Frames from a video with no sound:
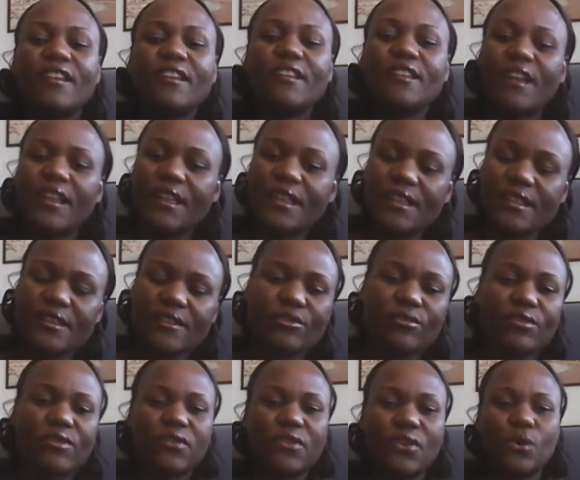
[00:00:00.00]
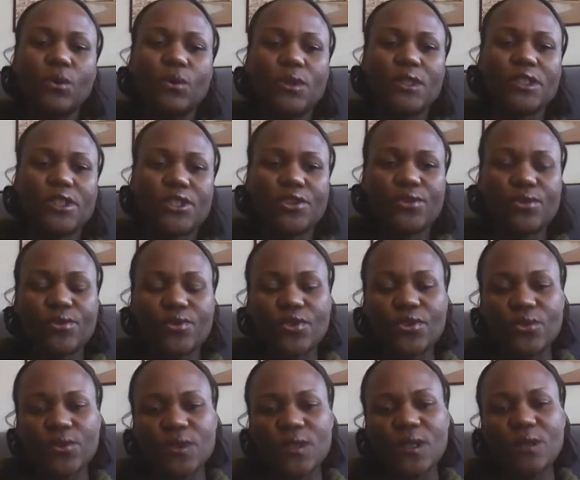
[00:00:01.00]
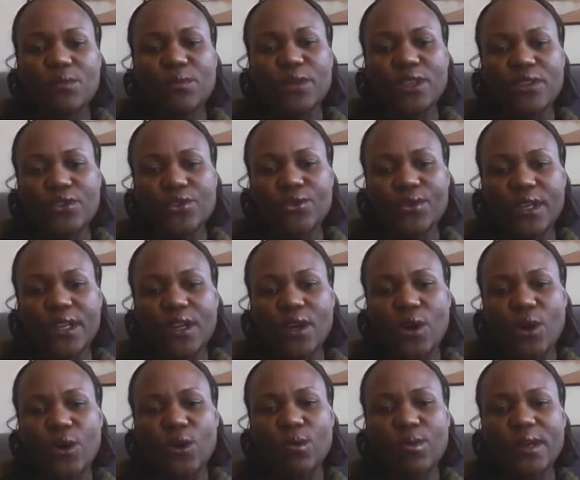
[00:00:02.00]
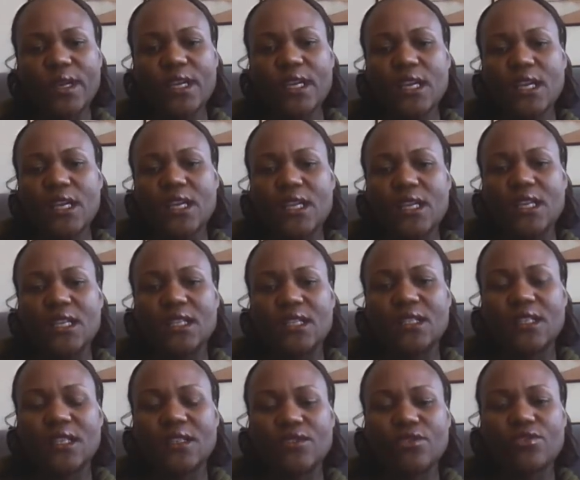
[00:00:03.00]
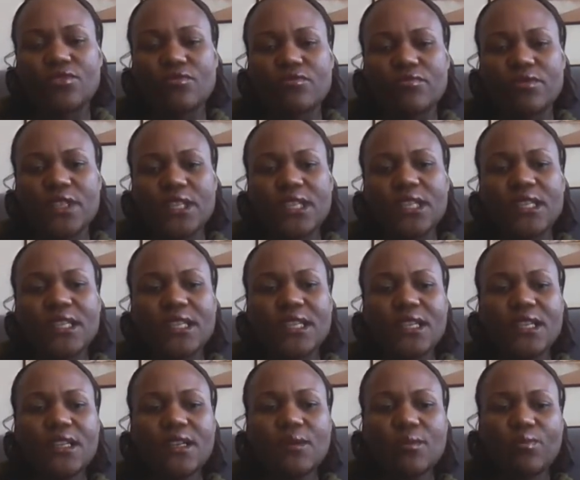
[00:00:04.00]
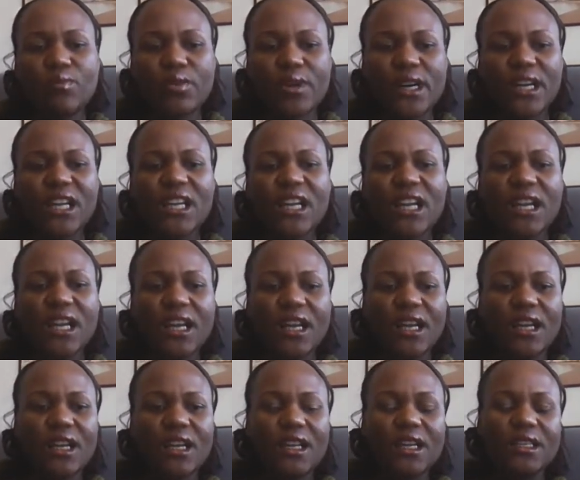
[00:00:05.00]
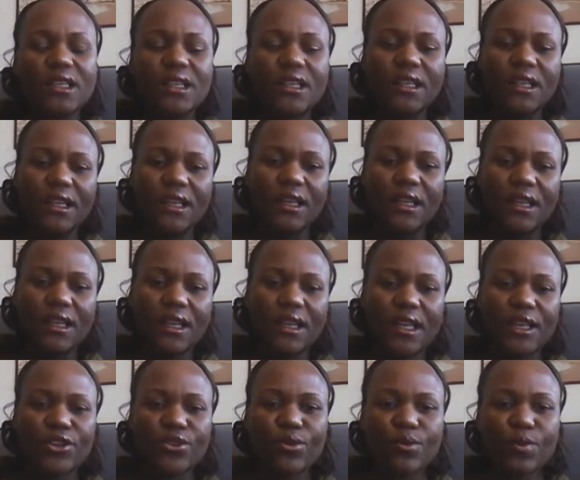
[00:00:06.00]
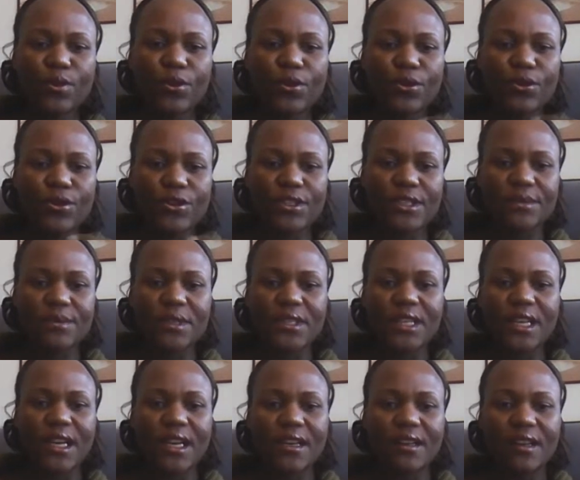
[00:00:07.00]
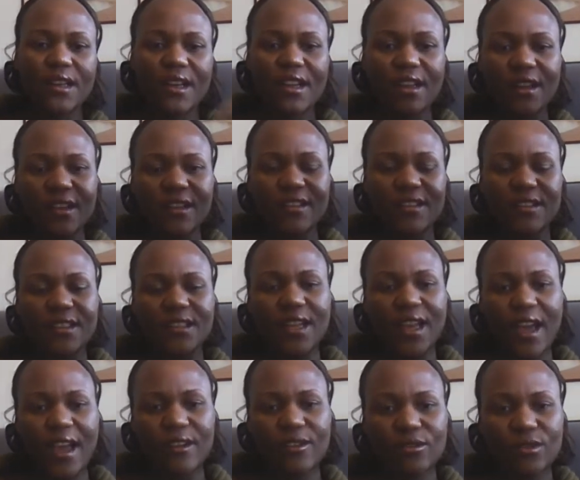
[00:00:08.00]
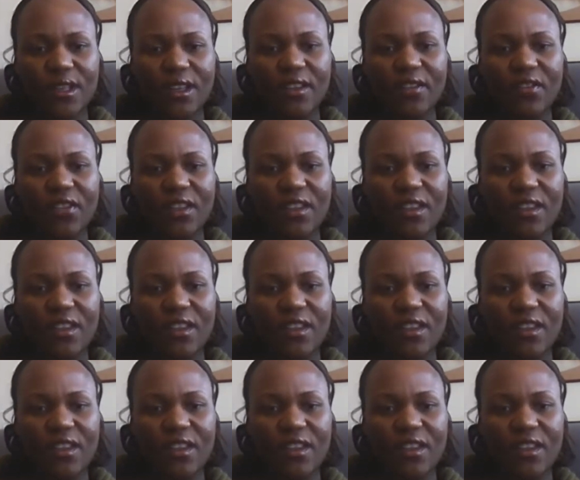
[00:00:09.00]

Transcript: at least look forward to. So STEM Mentoring Hope is to really bring in the entrepreneurship side, tackling